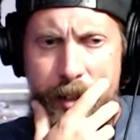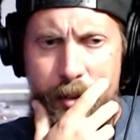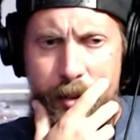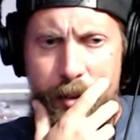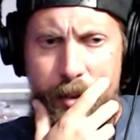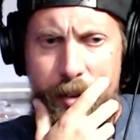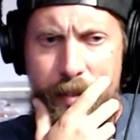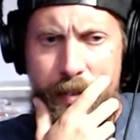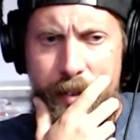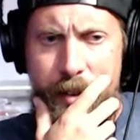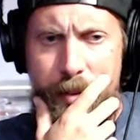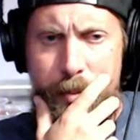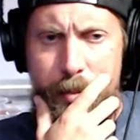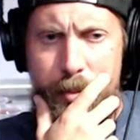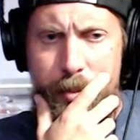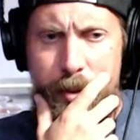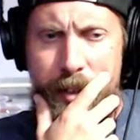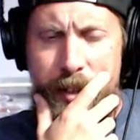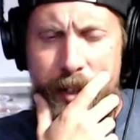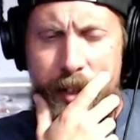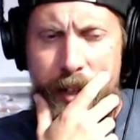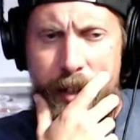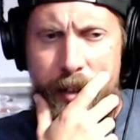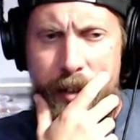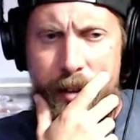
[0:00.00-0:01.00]
I don't know if they're
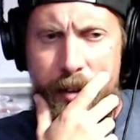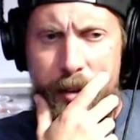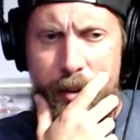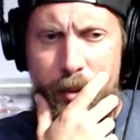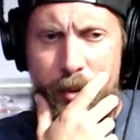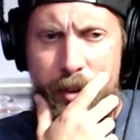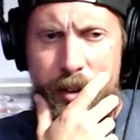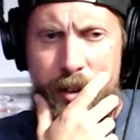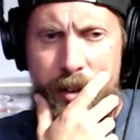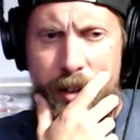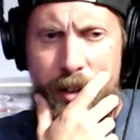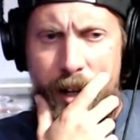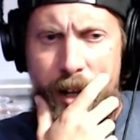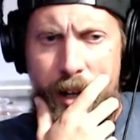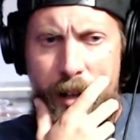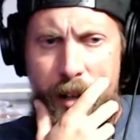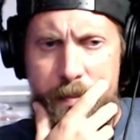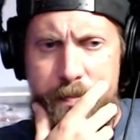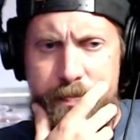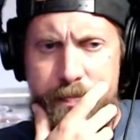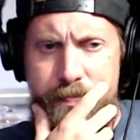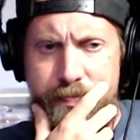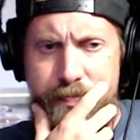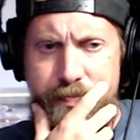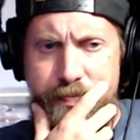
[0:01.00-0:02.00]
bringing out a new one or
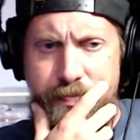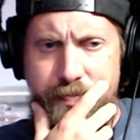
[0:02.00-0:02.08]
not.